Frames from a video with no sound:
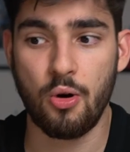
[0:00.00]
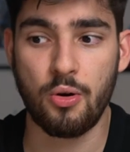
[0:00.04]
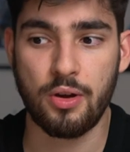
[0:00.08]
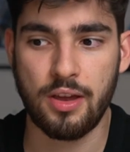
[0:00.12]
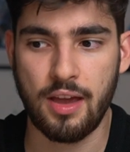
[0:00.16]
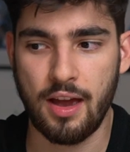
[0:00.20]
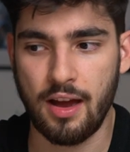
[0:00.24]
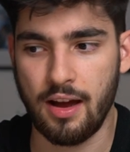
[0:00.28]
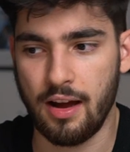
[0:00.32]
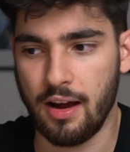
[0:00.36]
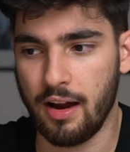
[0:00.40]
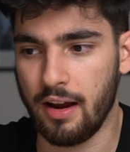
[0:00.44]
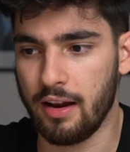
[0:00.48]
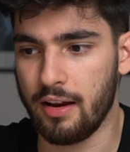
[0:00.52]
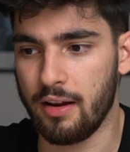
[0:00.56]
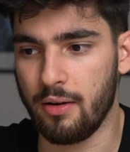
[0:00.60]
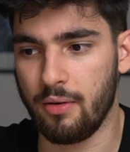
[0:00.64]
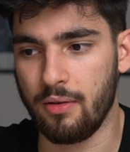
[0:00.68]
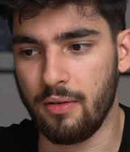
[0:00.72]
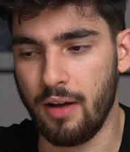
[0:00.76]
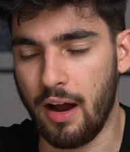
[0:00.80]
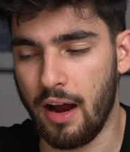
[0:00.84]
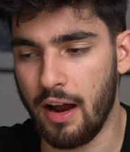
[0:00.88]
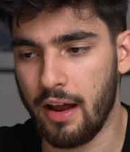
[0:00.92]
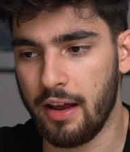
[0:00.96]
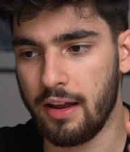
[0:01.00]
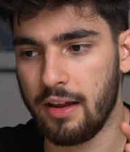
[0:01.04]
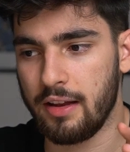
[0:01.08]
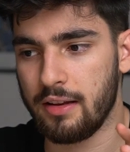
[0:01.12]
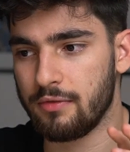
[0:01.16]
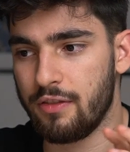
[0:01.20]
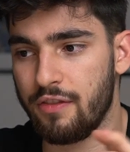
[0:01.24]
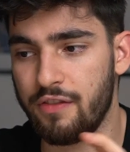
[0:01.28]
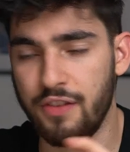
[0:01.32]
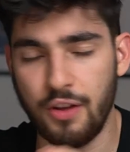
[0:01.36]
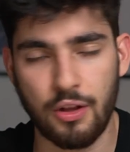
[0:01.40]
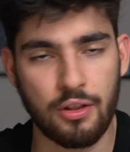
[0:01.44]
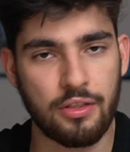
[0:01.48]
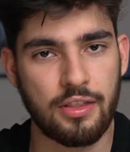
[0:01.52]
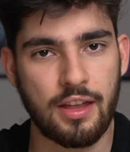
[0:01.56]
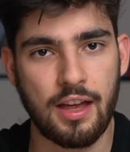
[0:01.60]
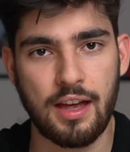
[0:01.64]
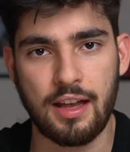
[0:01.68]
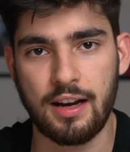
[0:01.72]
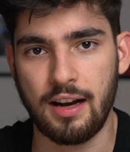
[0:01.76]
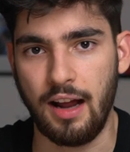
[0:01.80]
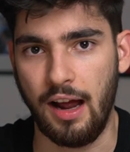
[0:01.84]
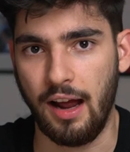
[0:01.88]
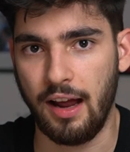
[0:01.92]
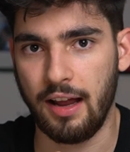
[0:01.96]
oh yeah, I feel
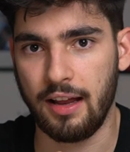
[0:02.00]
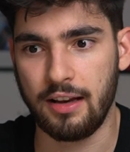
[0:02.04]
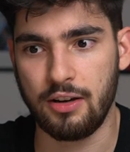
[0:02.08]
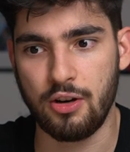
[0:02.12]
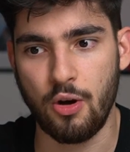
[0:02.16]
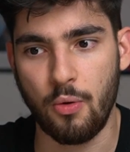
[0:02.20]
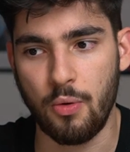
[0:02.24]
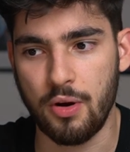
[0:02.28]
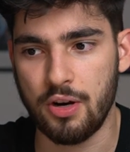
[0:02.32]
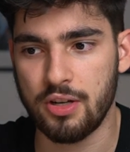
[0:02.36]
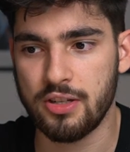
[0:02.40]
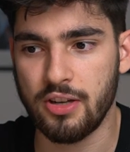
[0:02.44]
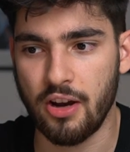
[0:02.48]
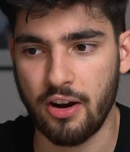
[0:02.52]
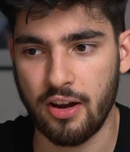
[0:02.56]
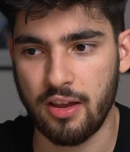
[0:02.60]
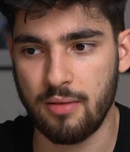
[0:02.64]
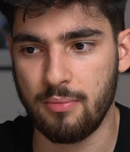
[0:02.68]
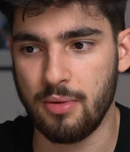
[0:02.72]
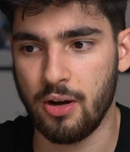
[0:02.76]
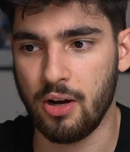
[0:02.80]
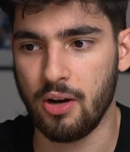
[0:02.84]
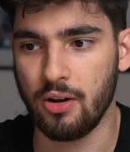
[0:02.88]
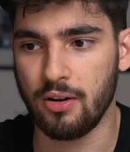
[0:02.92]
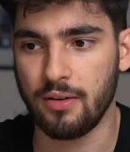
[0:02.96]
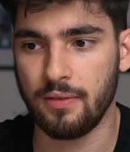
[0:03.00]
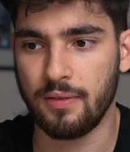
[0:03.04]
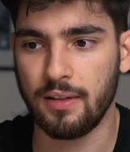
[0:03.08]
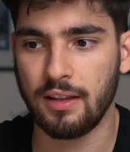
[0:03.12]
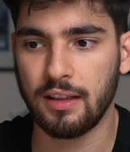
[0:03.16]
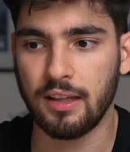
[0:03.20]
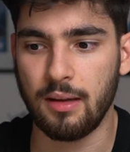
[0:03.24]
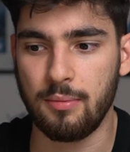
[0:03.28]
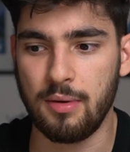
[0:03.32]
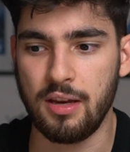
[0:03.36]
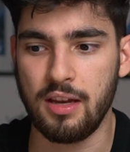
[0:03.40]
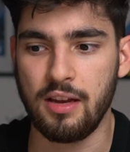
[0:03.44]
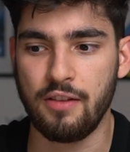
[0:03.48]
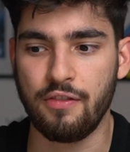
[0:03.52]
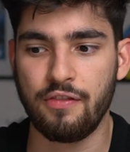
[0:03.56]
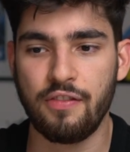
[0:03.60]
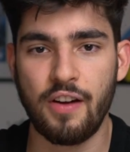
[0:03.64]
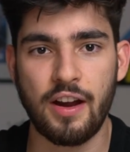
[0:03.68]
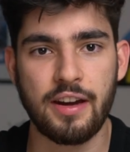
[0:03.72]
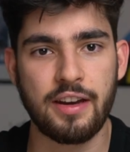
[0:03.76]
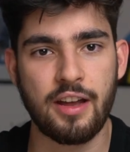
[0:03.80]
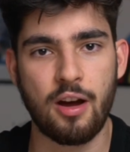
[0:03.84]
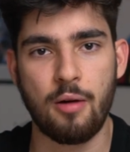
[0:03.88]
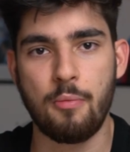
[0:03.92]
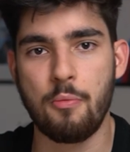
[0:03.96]
that, I know what you're talking about. Let me
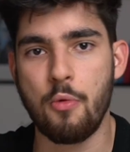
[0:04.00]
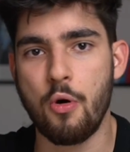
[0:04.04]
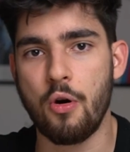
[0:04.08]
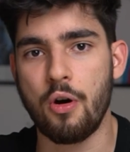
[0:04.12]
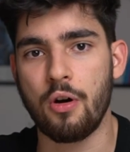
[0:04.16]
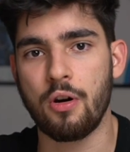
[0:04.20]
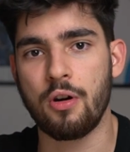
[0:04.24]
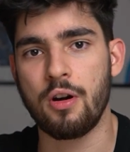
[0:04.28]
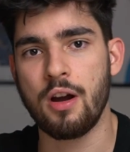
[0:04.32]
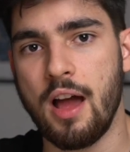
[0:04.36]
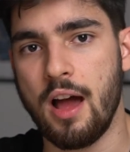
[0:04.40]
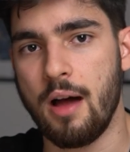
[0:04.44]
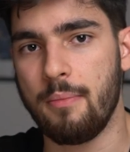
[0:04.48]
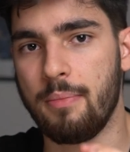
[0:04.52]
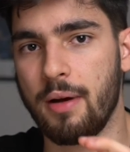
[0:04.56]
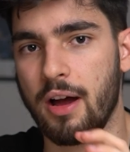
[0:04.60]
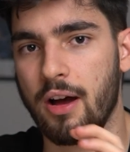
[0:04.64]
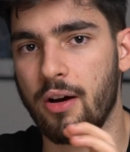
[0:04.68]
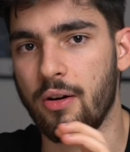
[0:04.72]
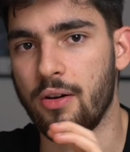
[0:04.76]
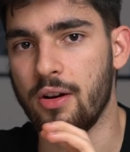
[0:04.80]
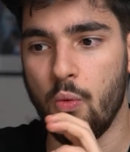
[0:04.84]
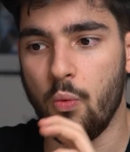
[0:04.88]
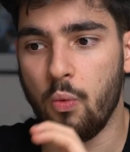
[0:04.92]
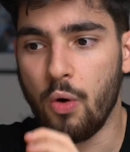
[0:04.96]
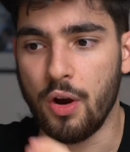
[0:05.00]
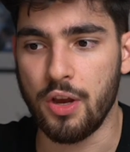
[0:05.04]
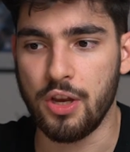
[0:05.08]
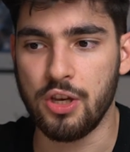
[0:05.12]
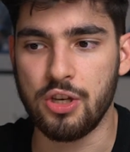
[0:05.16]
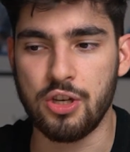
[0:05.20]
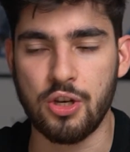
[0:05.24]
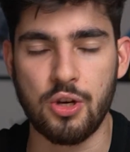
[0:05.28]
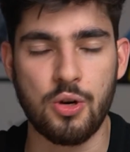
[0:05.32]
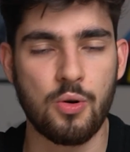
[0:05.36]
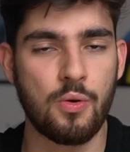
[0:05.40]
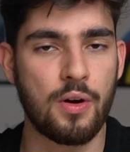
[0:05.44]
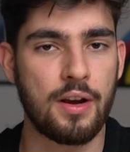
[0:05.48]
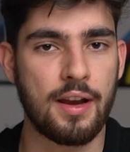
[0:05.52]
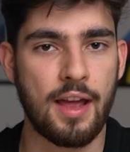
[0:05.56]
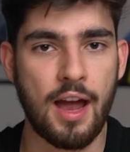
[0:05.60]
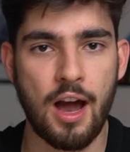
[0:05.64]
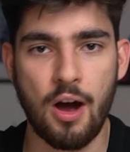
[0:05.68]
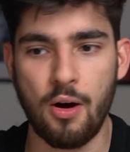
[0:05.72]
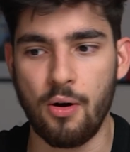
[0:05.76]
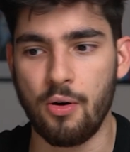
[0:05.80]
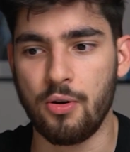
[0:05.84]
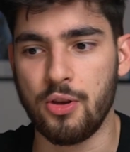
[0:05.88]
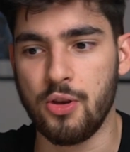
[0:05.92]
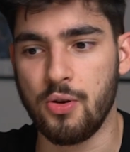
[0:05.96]
find out more about what you do and
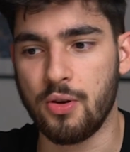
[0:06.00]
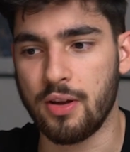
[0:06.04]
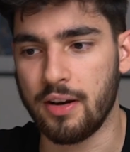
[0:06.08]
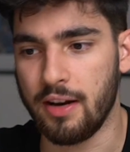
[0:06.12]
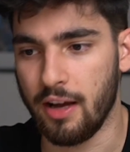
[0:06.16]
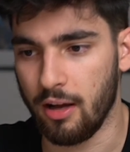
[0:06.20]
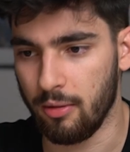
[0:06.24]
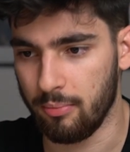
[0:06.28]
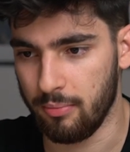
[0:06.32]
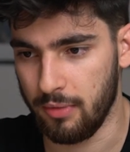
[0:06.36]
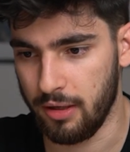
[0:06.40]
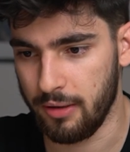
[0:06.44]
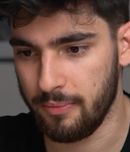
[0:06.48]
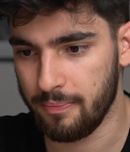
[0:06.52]
how you can help me.